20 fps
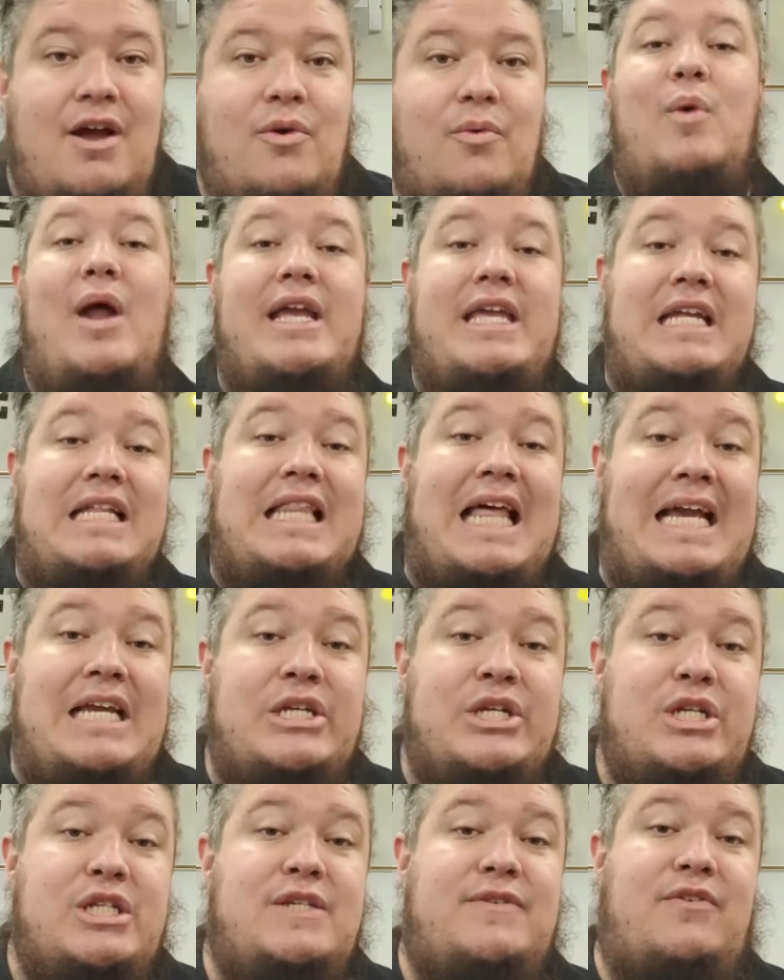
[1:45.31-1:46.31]

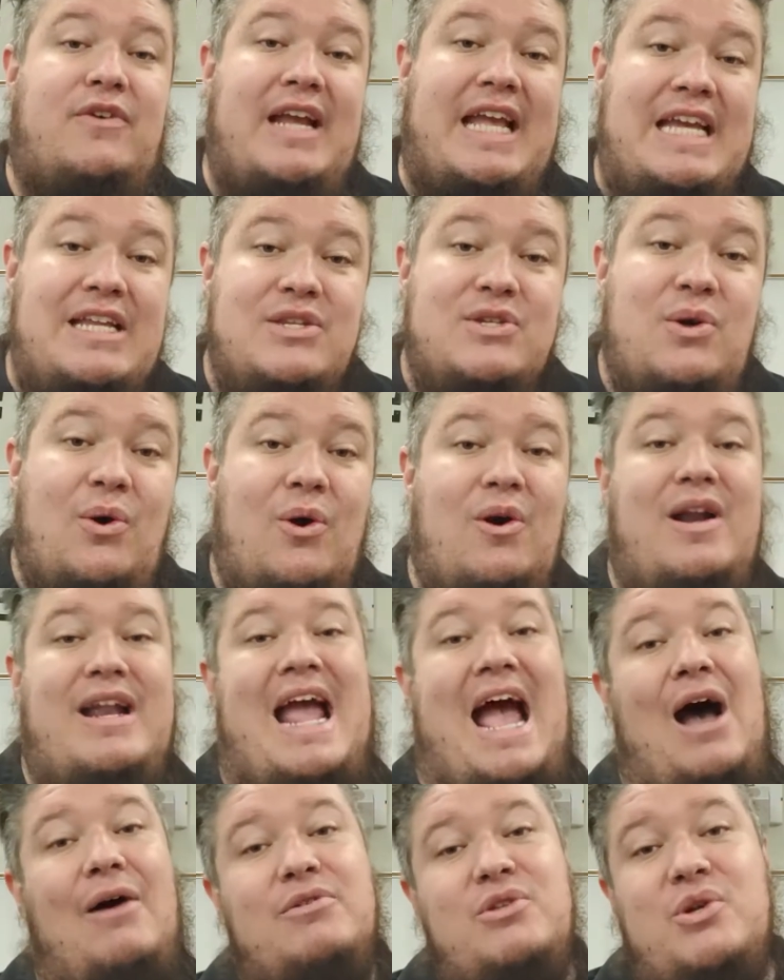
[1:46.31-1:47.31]
Regulations for indoor
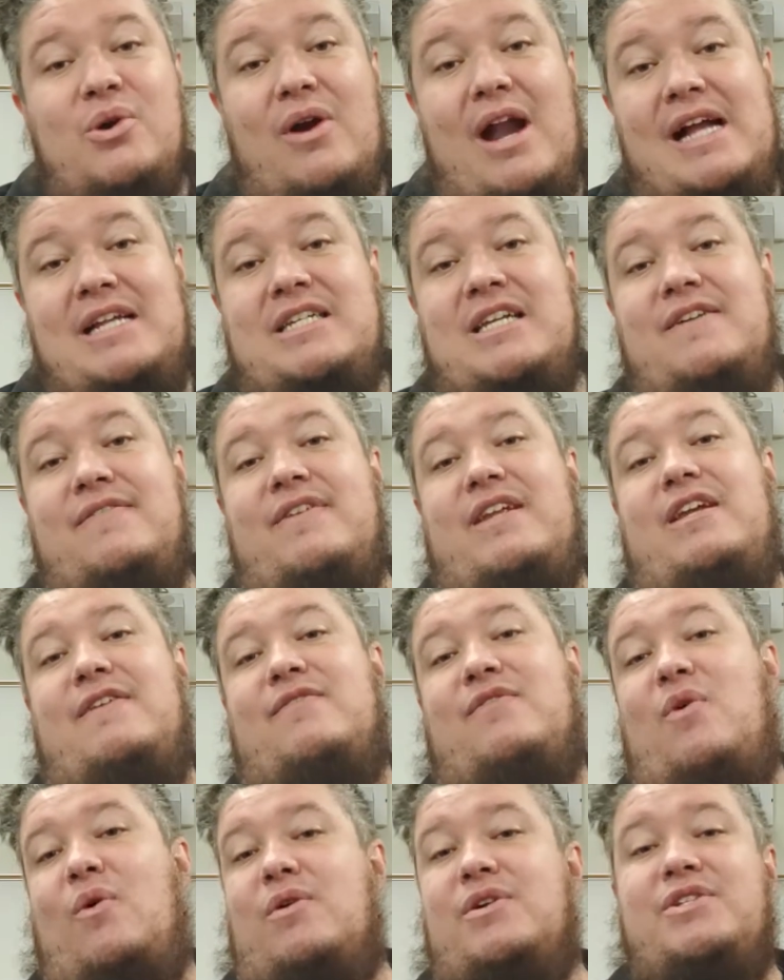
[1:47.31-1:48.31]
and outdoor activity,
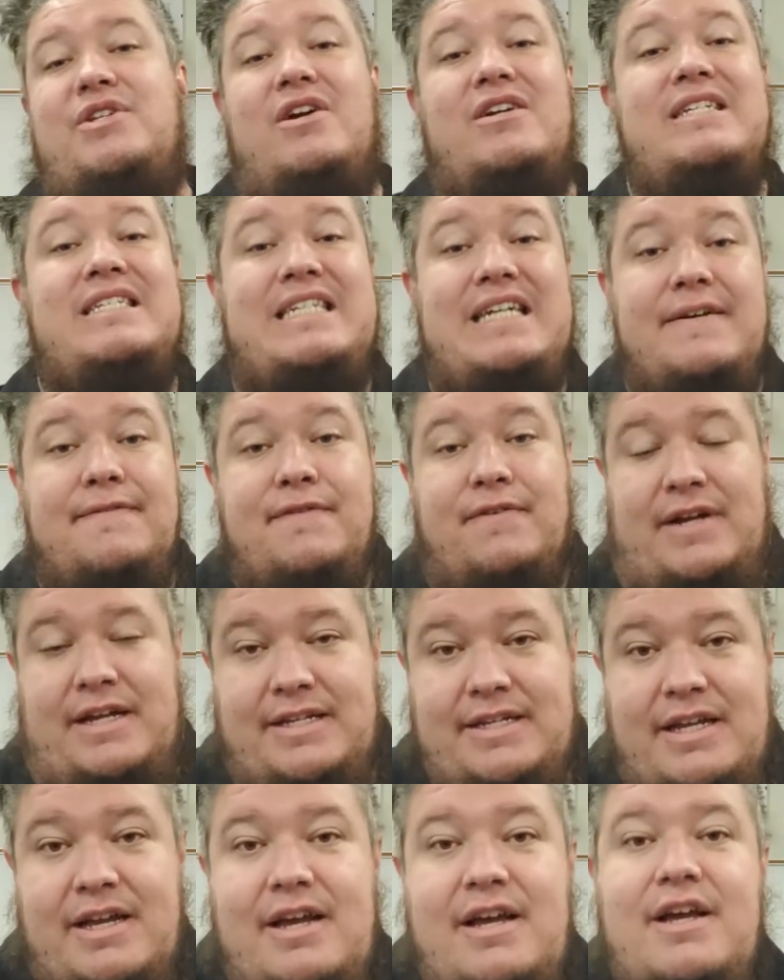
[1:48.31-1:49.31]
of course, are
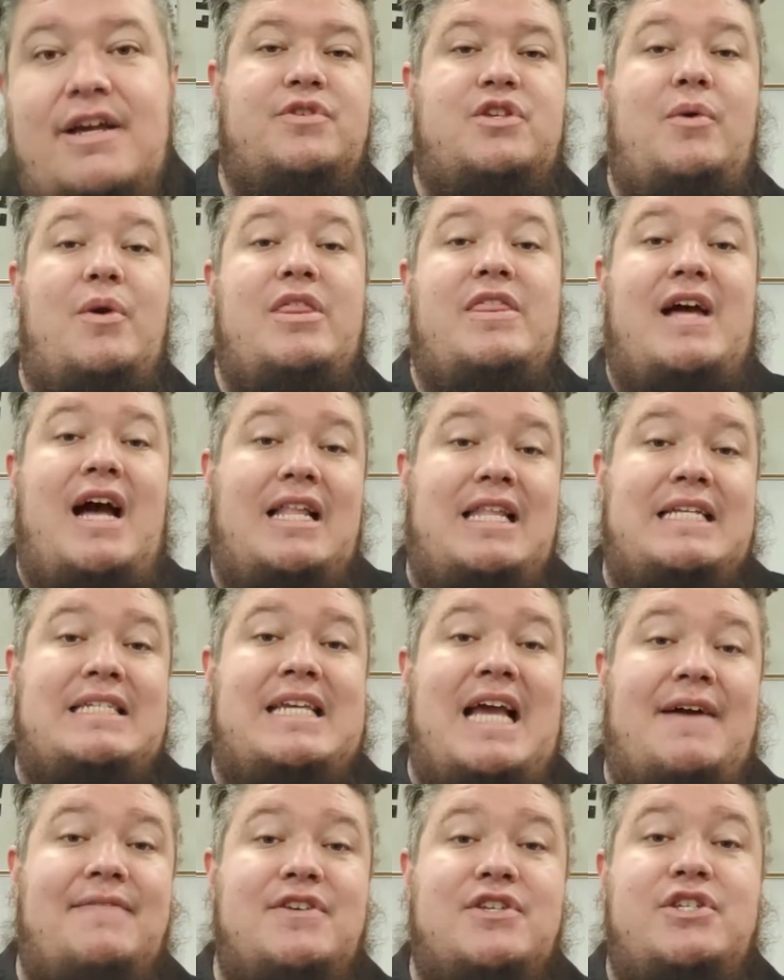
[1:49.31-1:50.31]
different. So we thought,
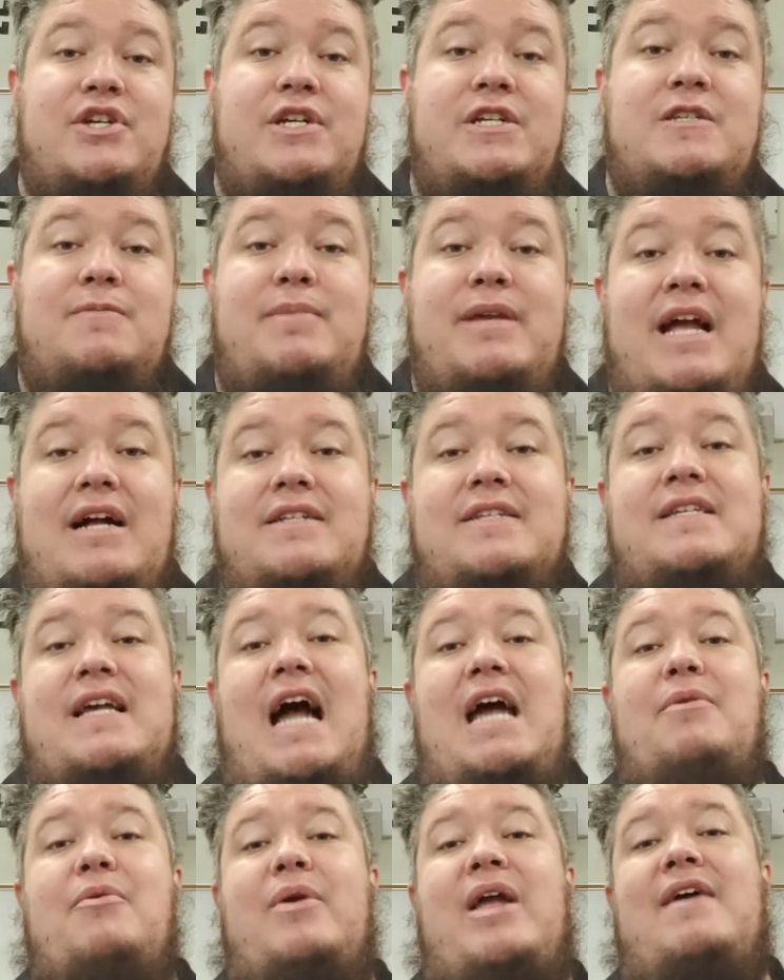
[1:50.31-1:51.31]
let's have the students be
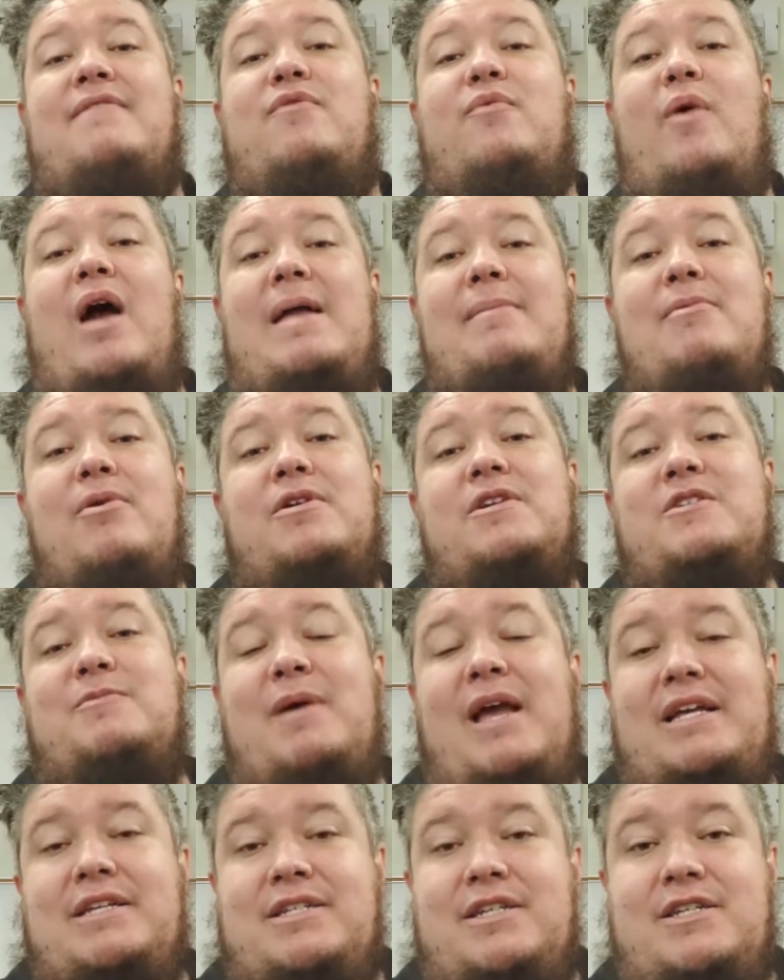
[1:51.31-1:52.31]
outside where we have way more
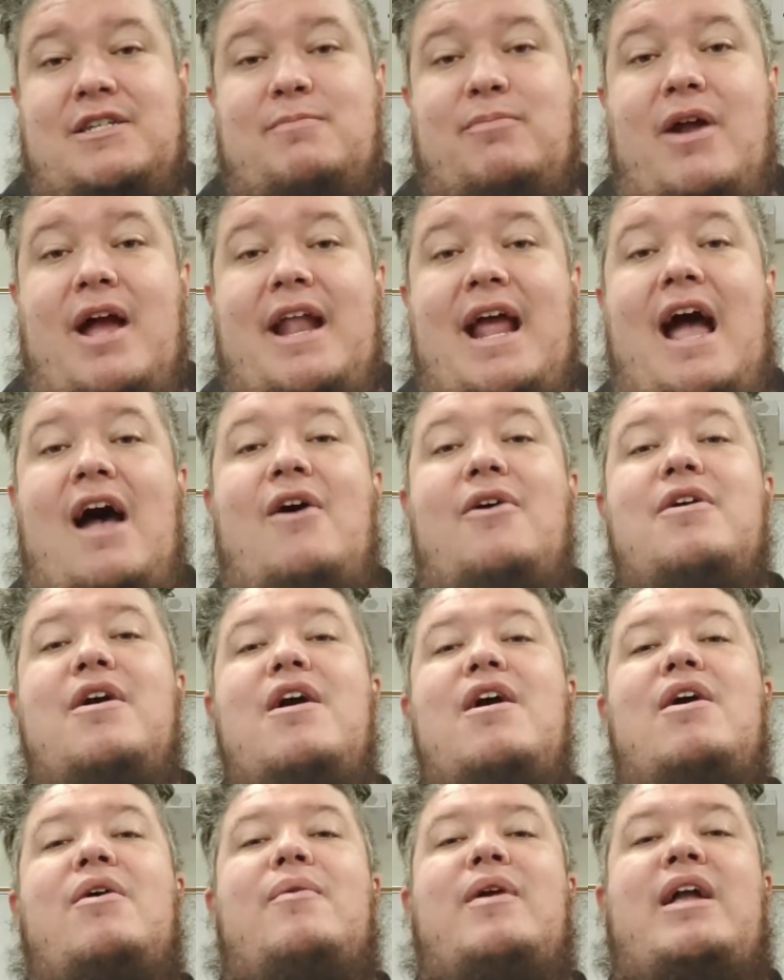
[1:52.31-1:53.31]
space to spread out.
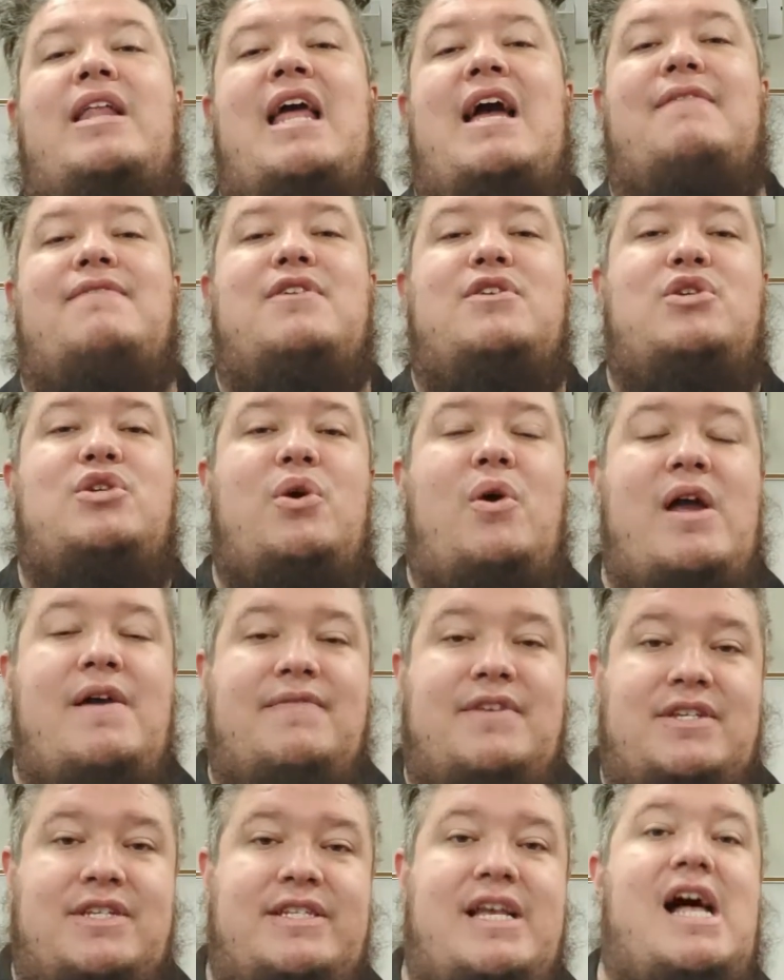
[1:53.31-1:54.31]
We can have the joy
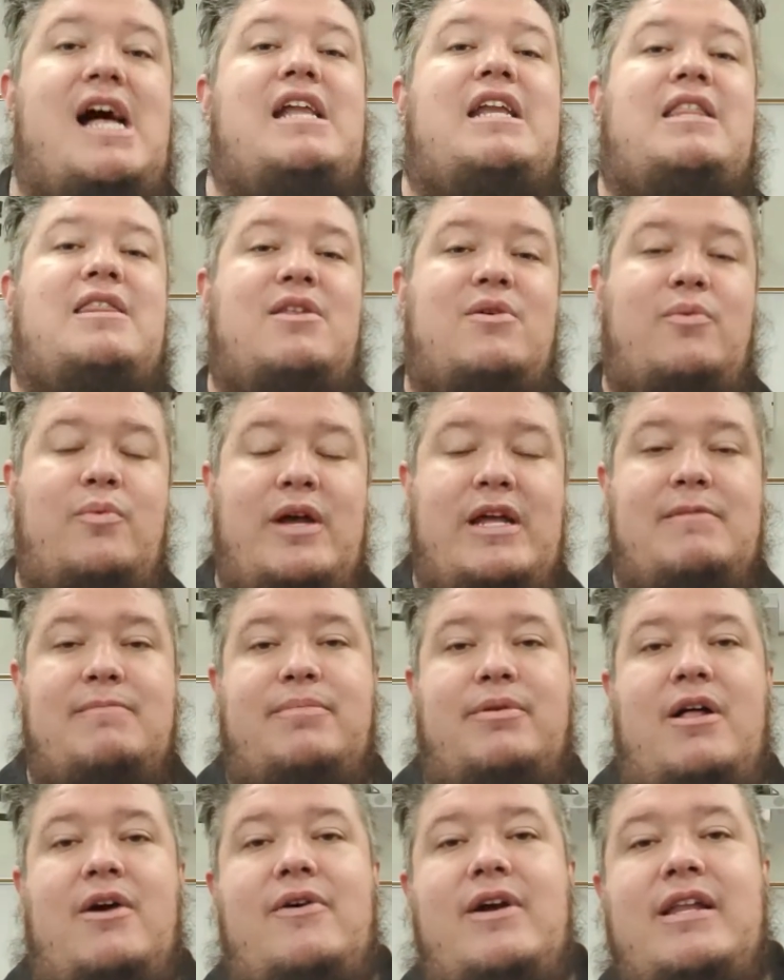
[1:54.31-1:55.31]
of the sun and the wind
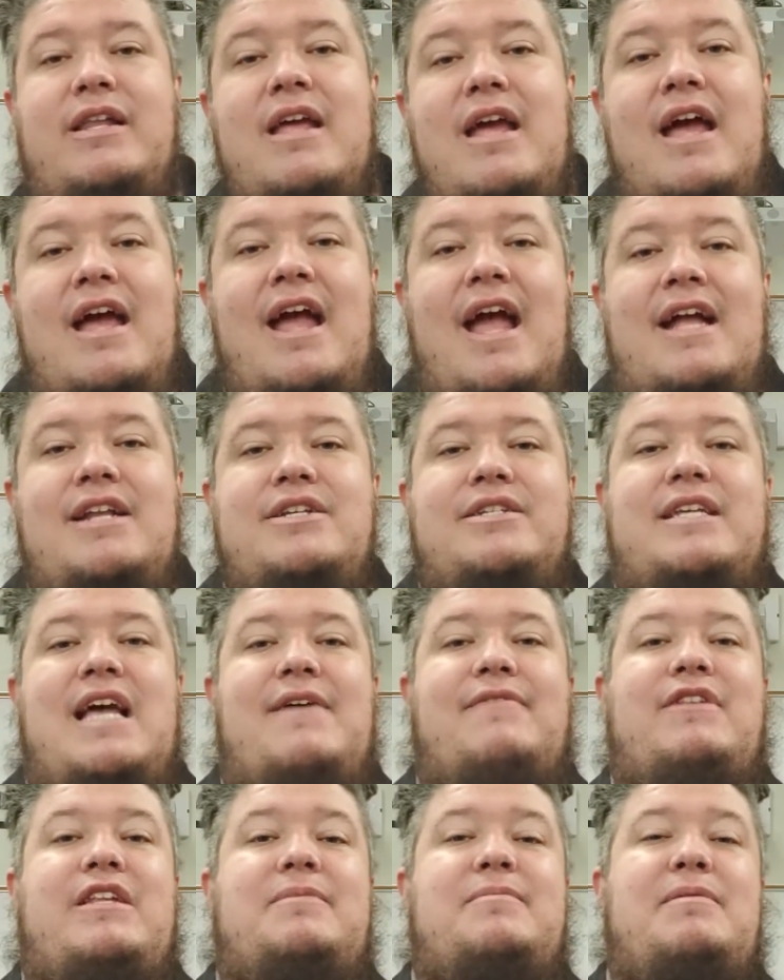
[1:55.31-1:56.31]
blowing and just
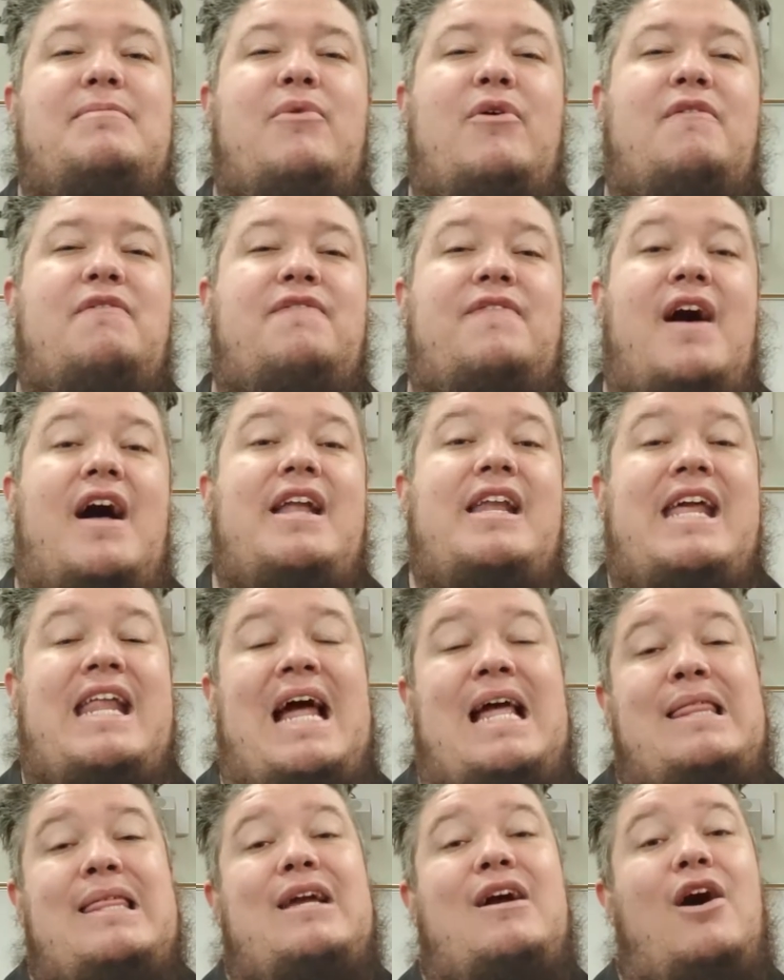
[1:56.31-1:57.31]
have a little bit more fun, and
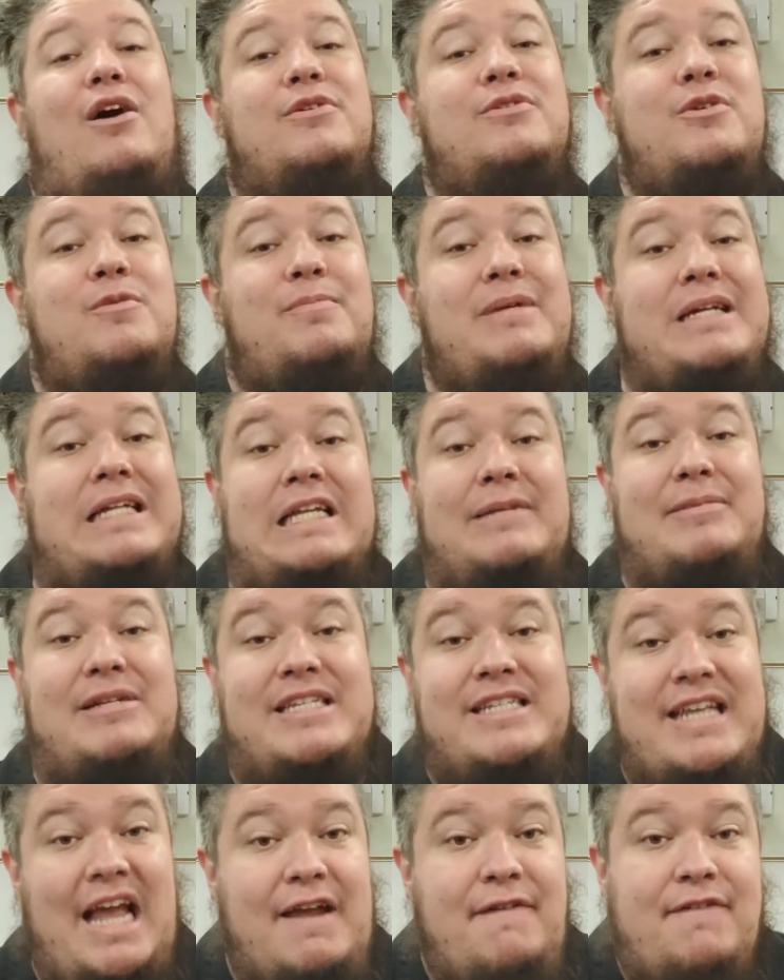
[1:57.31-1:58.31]
I think also be a little
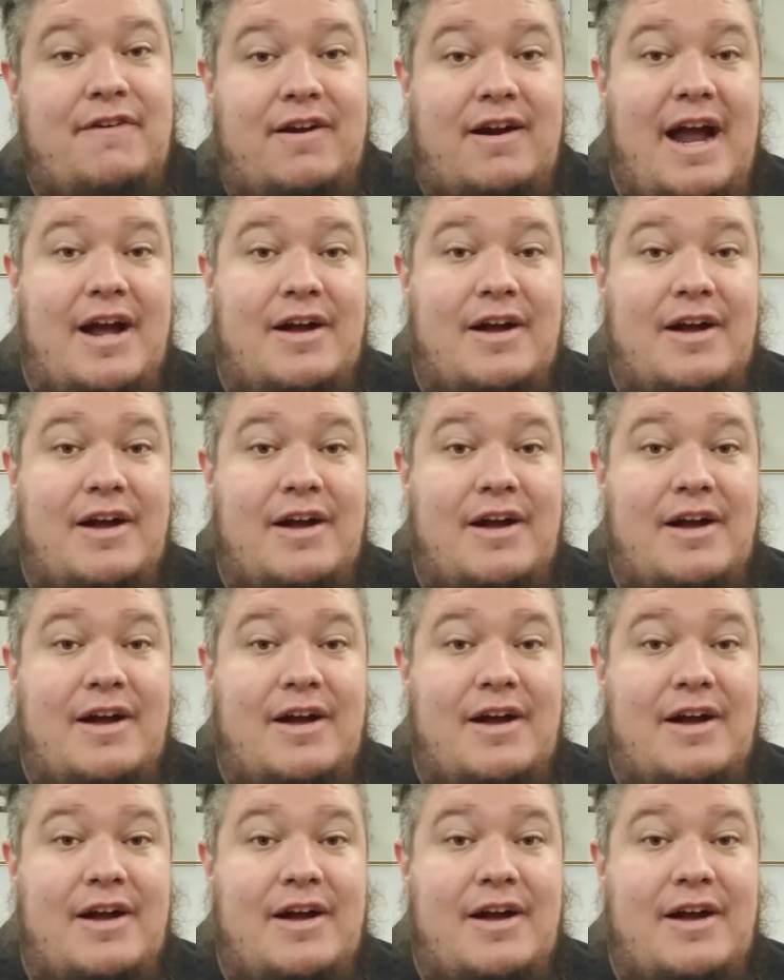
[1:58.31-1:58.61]
bit safer